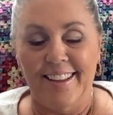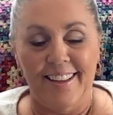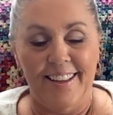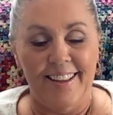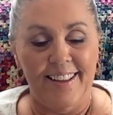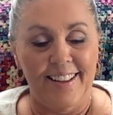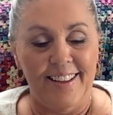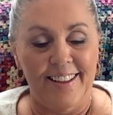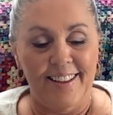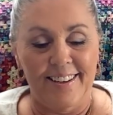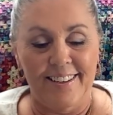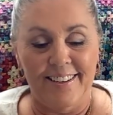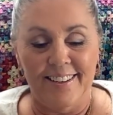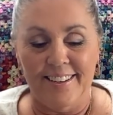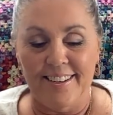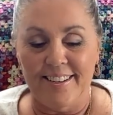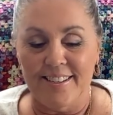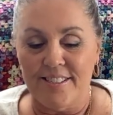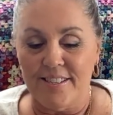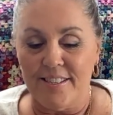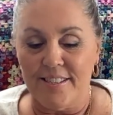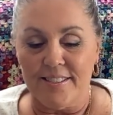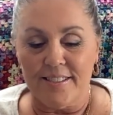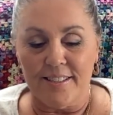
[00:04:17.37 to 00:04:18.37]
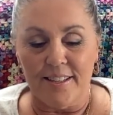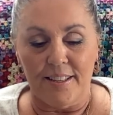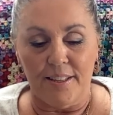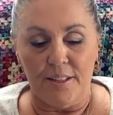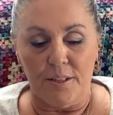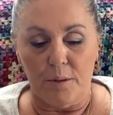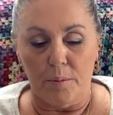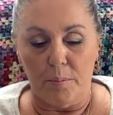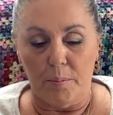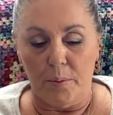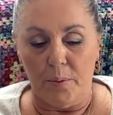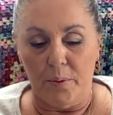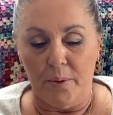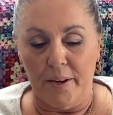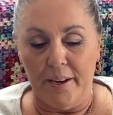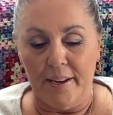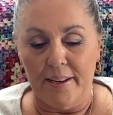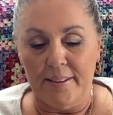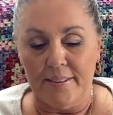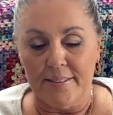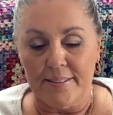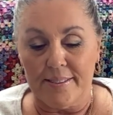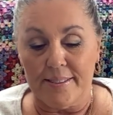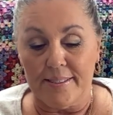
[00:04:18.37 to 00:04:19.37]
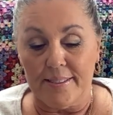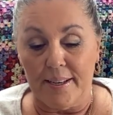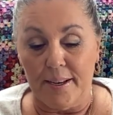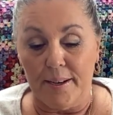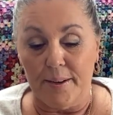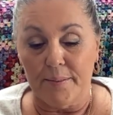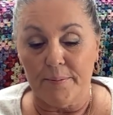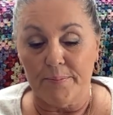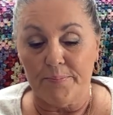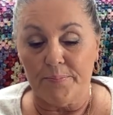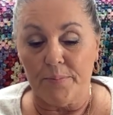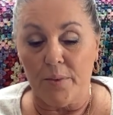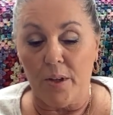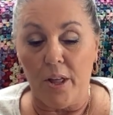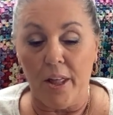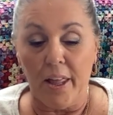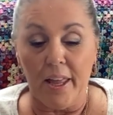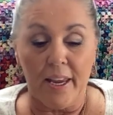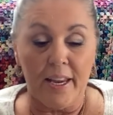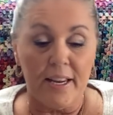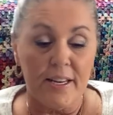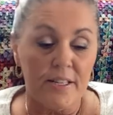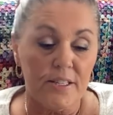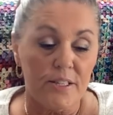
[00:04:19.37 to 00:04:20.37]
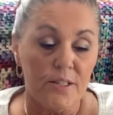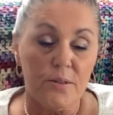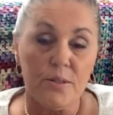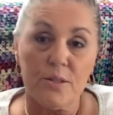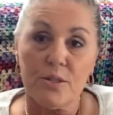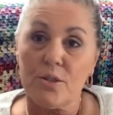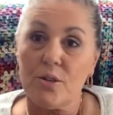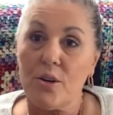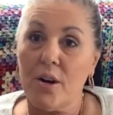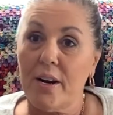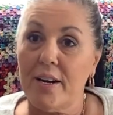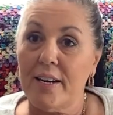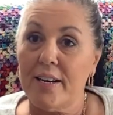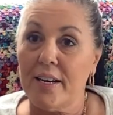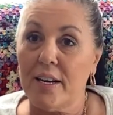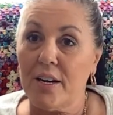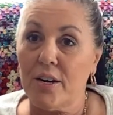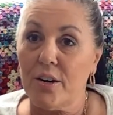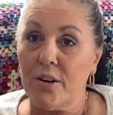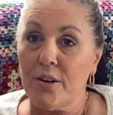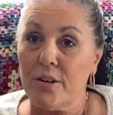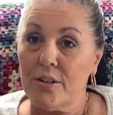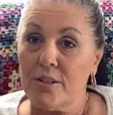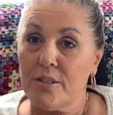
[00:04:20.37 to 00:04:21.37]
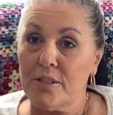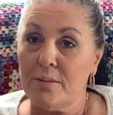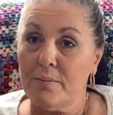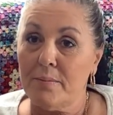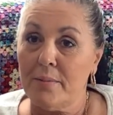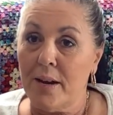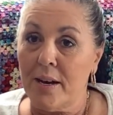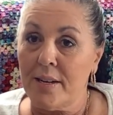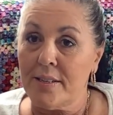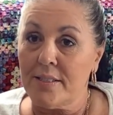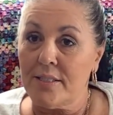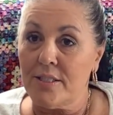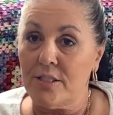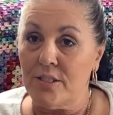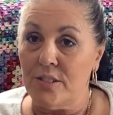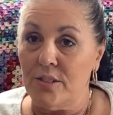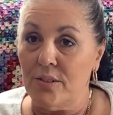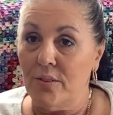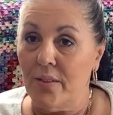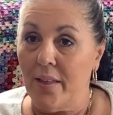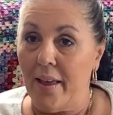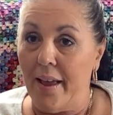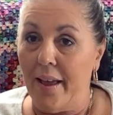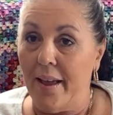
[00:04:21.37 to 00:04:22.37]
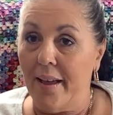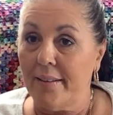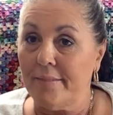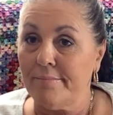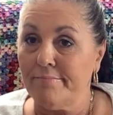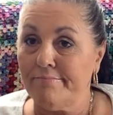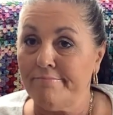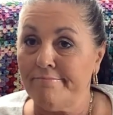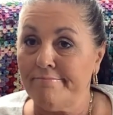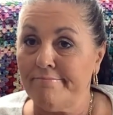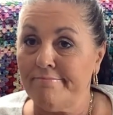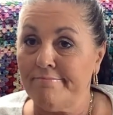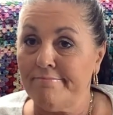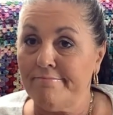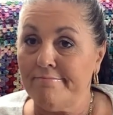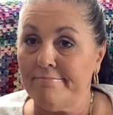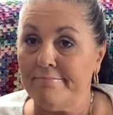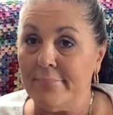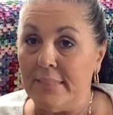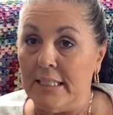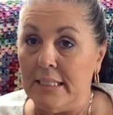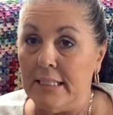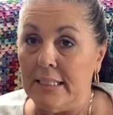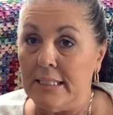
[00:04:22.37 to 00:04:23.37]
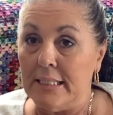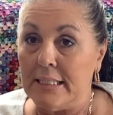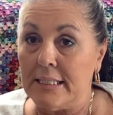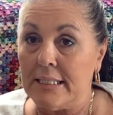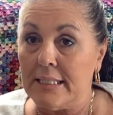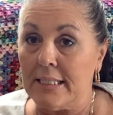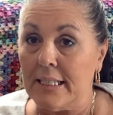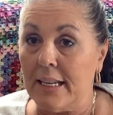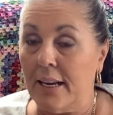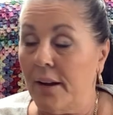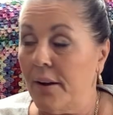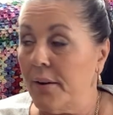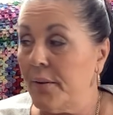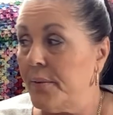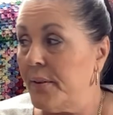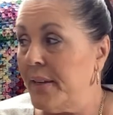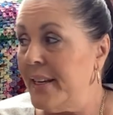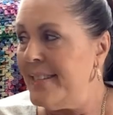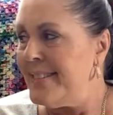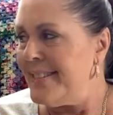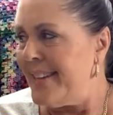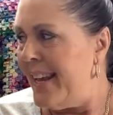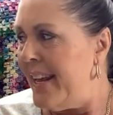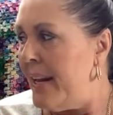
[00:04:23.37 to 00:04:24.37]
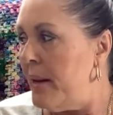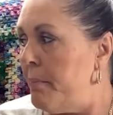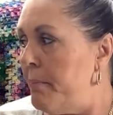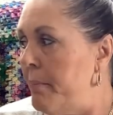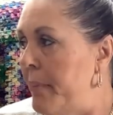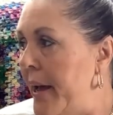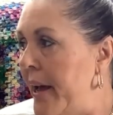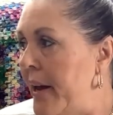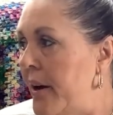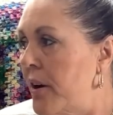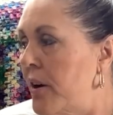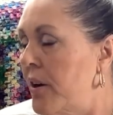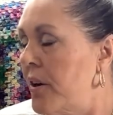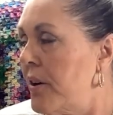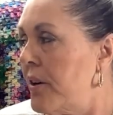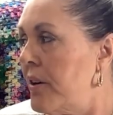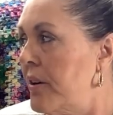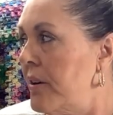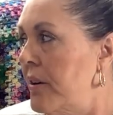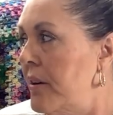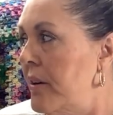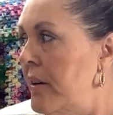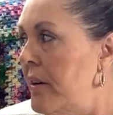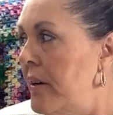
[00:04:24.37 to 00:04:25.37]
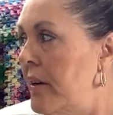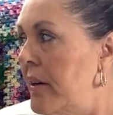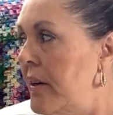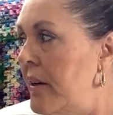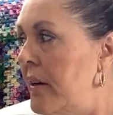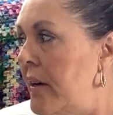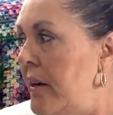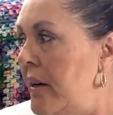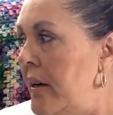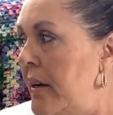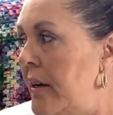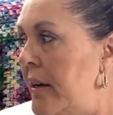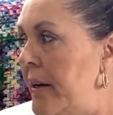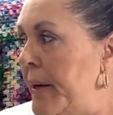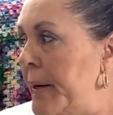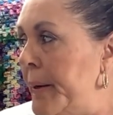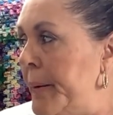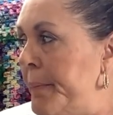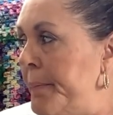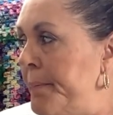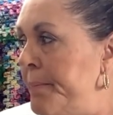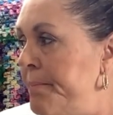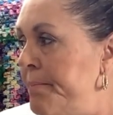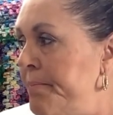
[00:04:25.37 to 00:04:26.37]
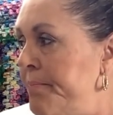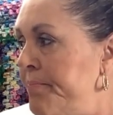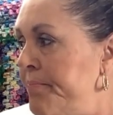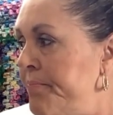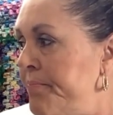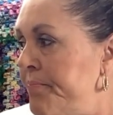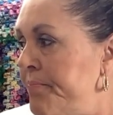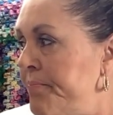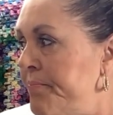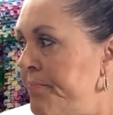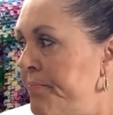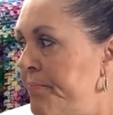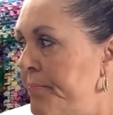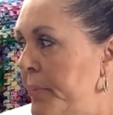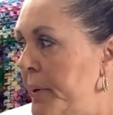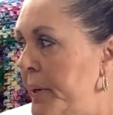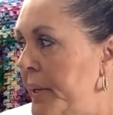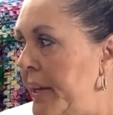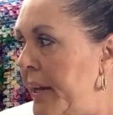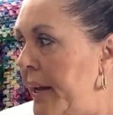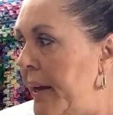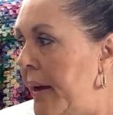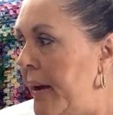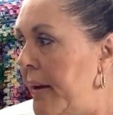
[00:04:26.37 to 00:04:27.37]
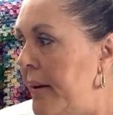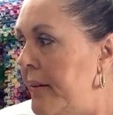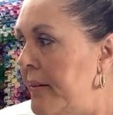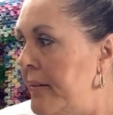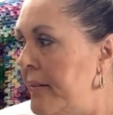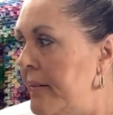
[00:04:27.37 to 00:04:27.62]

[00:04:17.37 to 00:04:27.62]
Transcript: and he's just a little boy. So all I can do is try to encourage him not to do that. So he's getting better. Um, but yeah,